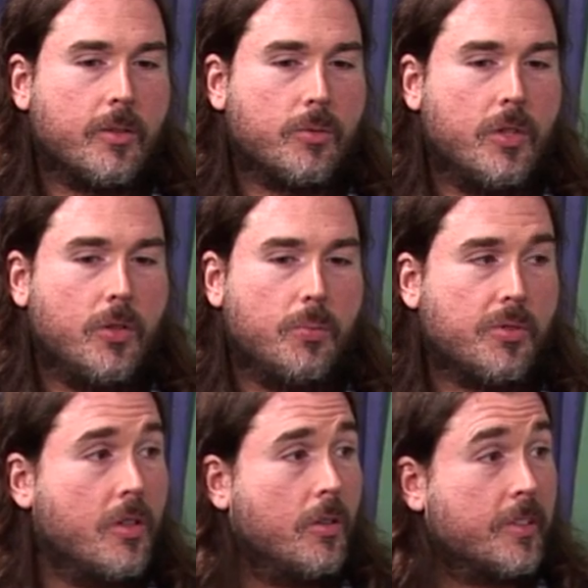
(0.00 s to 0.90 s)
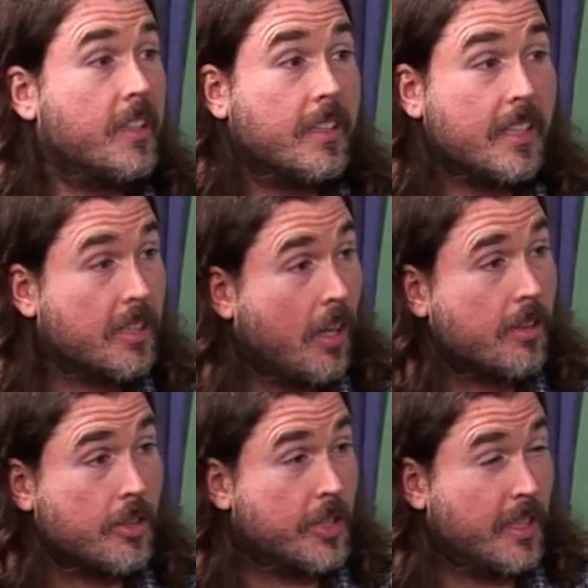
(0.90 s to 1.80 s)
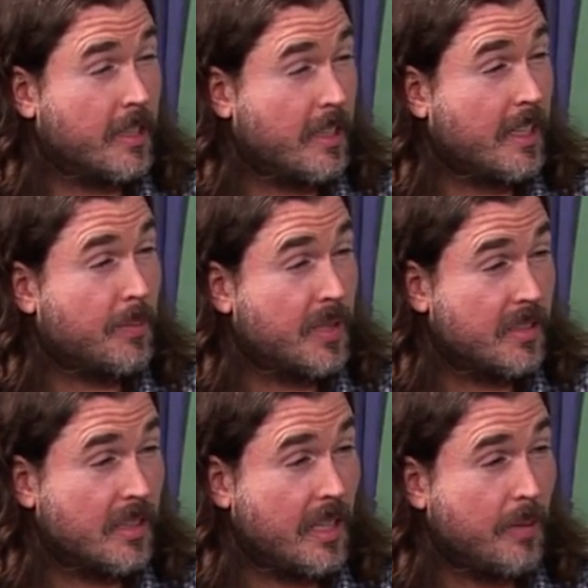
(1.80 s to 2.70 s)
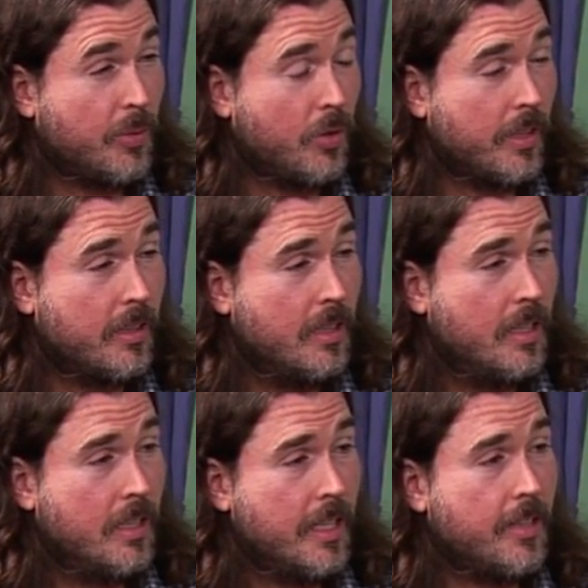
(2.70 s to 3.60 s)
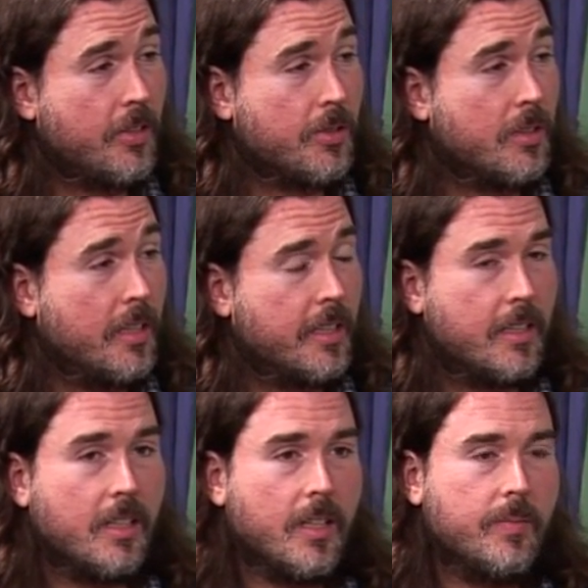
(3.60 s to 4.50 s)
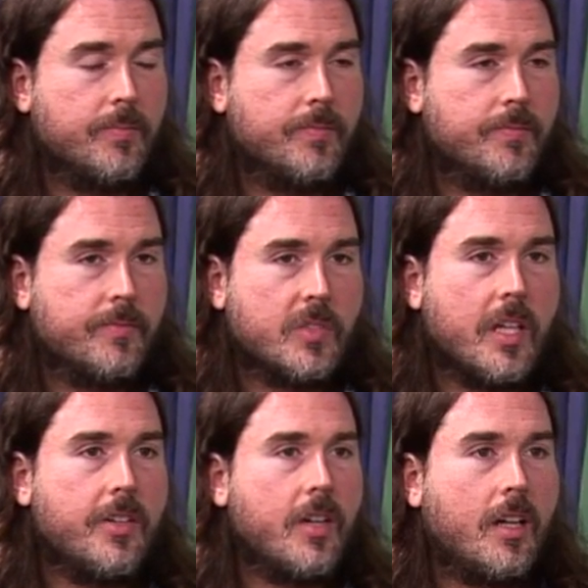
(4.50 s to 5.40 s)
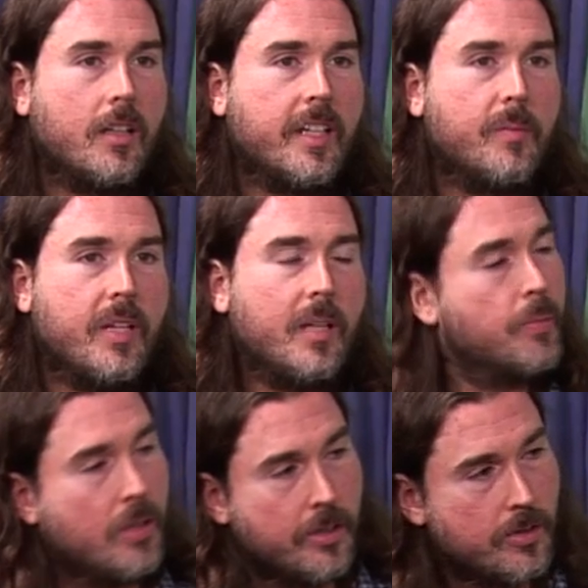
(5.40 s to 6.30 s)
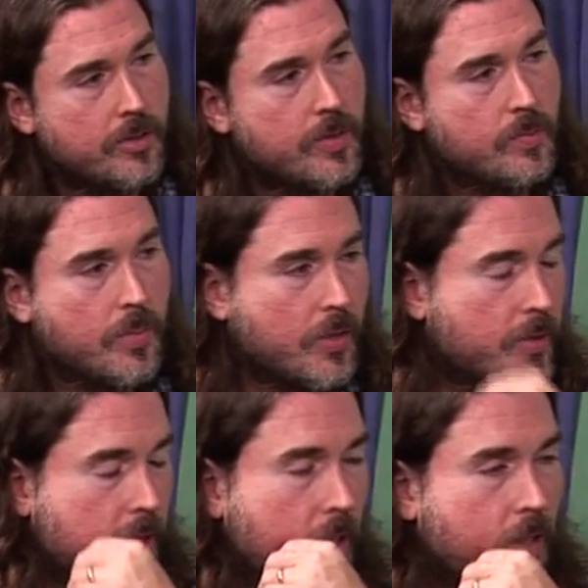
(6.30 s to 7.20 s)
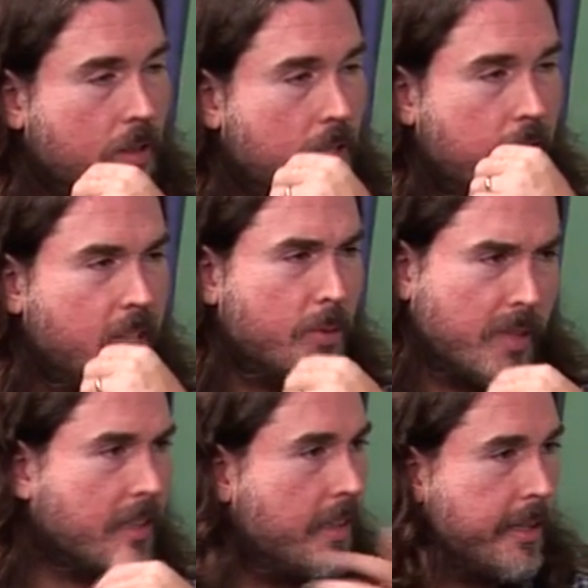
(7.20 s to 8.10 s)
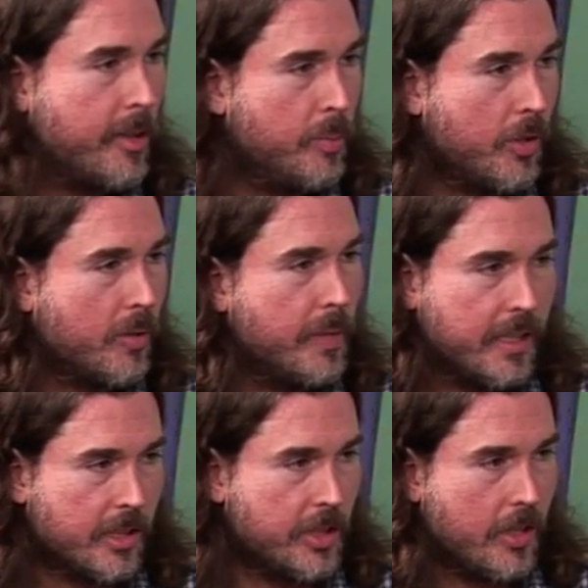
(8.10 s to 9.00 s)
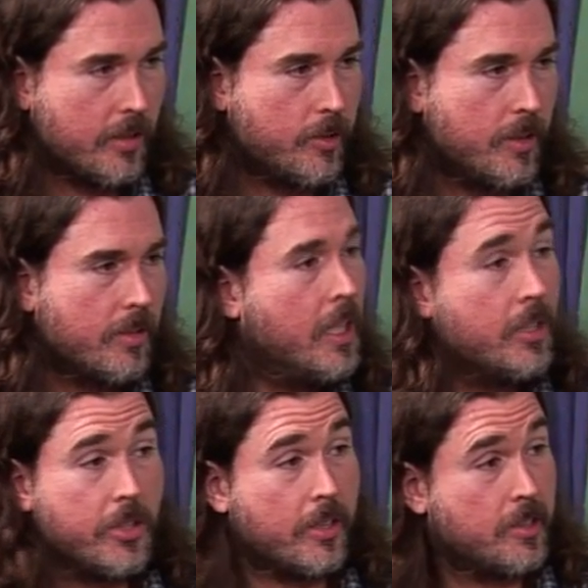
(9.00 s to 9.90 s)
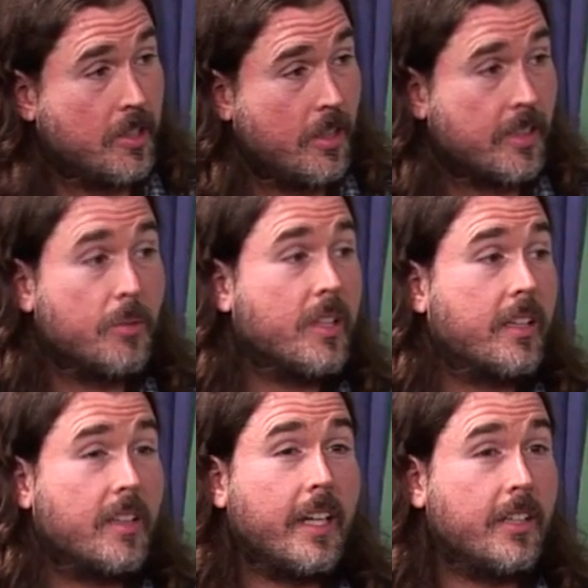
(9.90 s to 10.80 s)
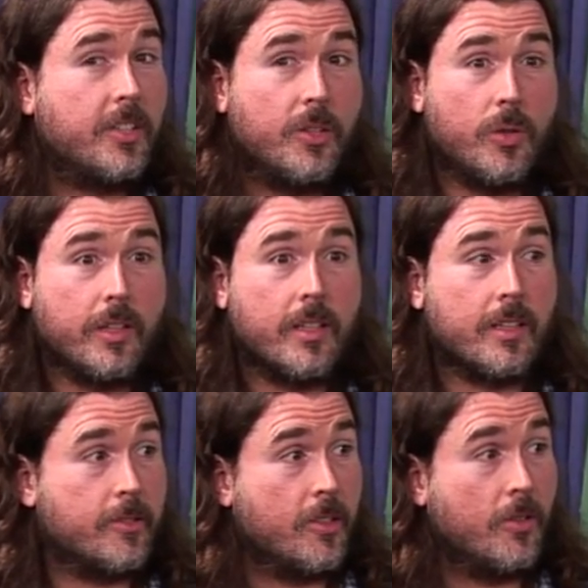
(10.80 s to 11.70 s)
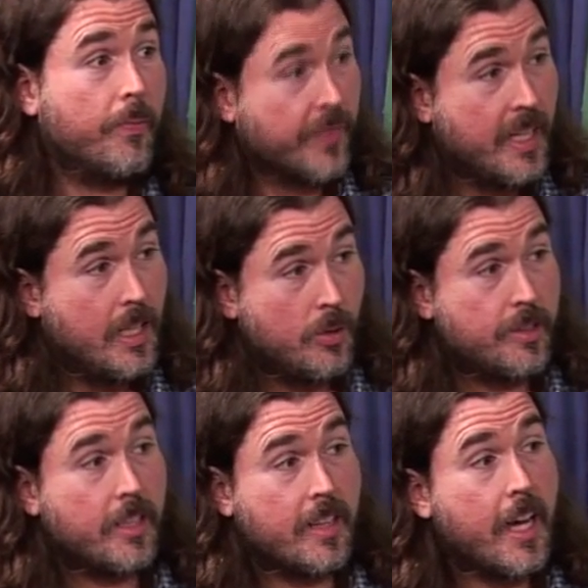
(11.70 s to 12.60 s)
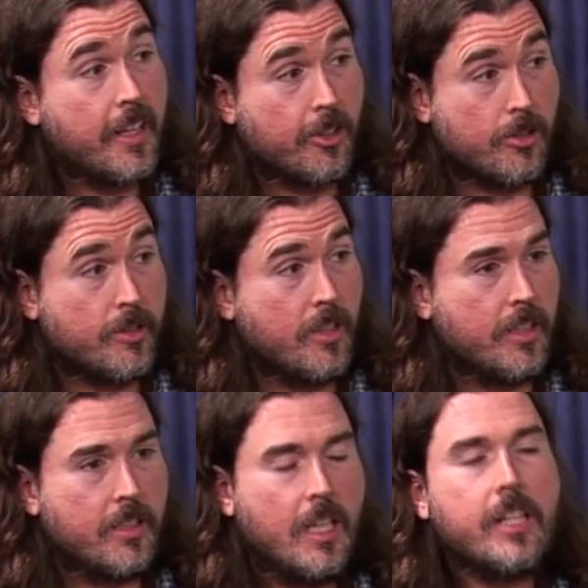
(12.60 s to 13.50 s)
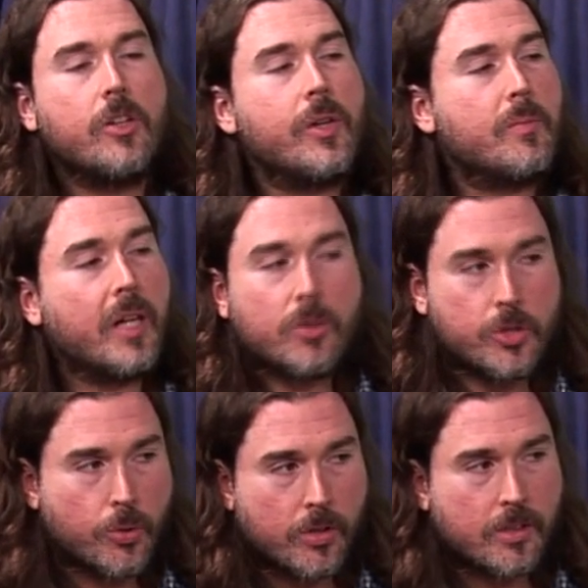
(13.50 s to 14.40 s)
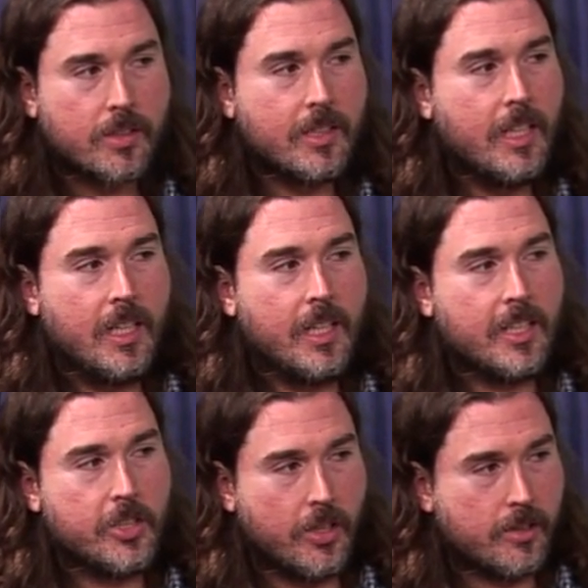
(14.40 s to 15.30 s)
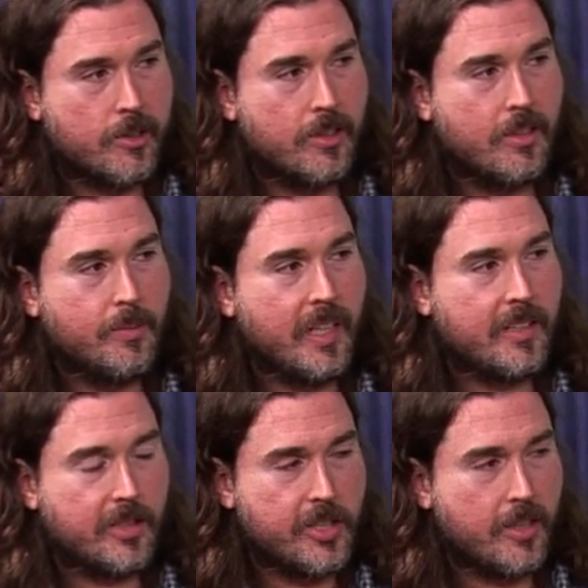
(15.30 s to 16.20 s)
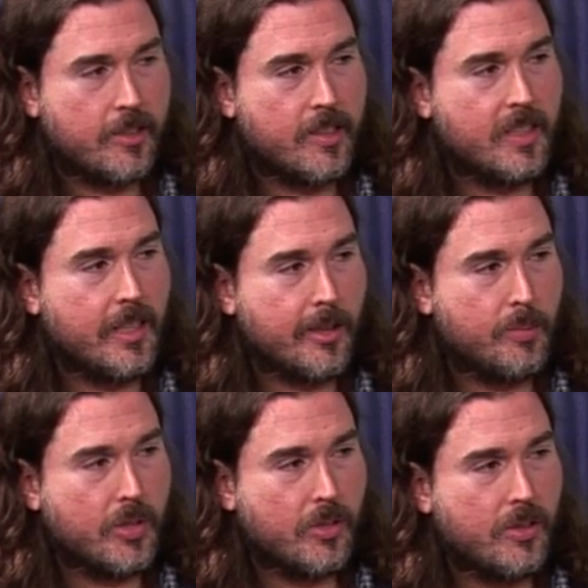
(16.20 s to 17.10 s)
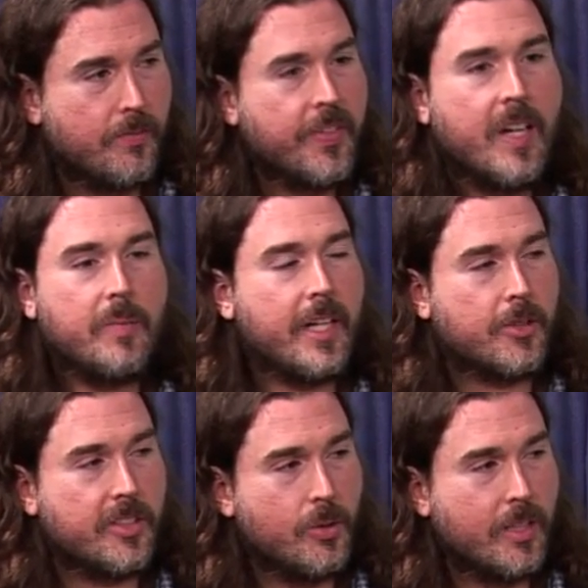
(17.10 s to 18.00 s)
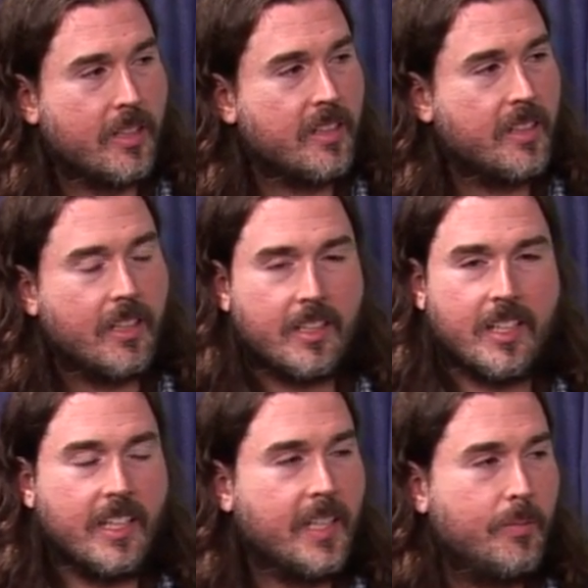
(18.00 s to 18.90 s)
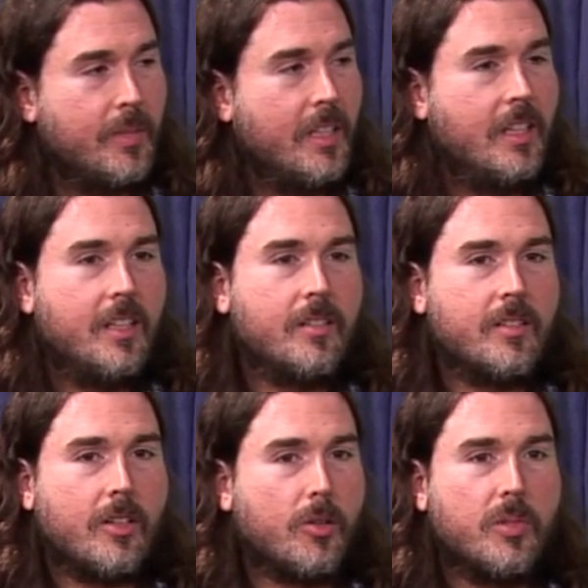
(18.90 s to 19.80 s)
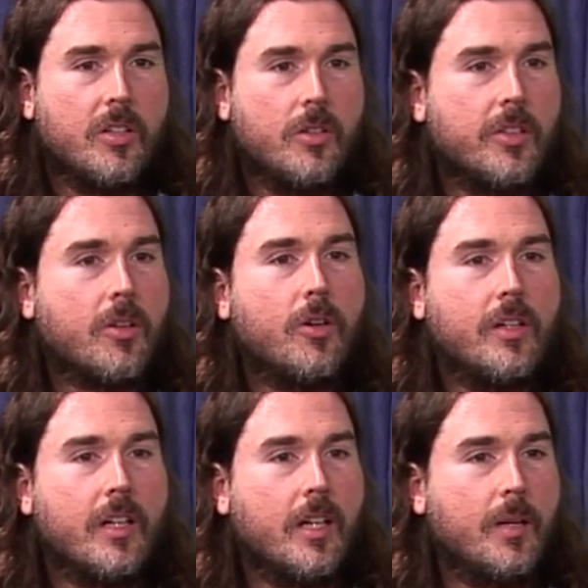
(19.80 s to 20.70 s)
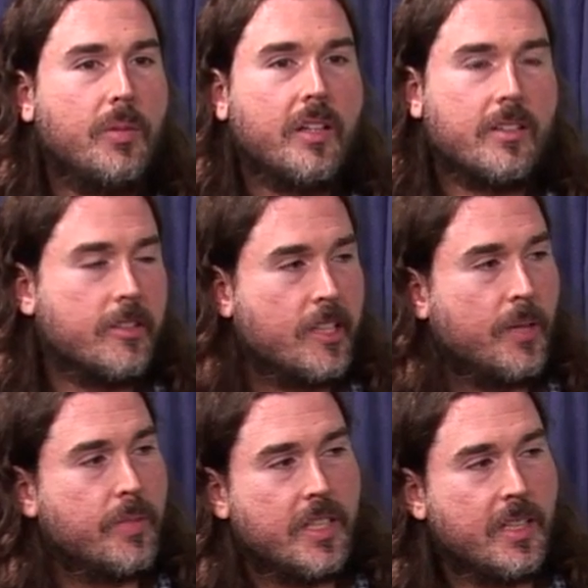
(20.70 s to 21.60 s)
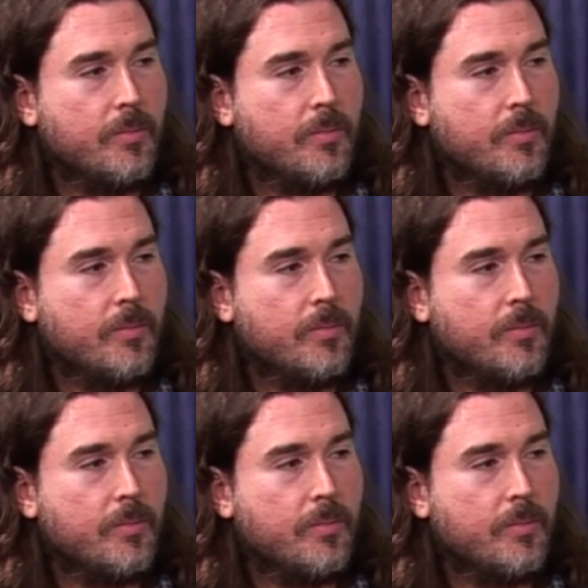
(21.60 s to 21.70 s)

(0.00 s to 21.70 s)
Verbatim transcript: real pros because they did college yeah. kids I think up until that point. Yep. And other like um, and not like NBA players per se. And it was like Larry Bird, Magic Johnson, John Stockton. It was like '92, I think. So it was like that era is like you know you had Michael Jordan, Johnson, Magic Johnson, Larry Bird, Patrick Ewing, mm. Hakeem, mm. yep. Karl Malone. They're all uh, playing on the same team.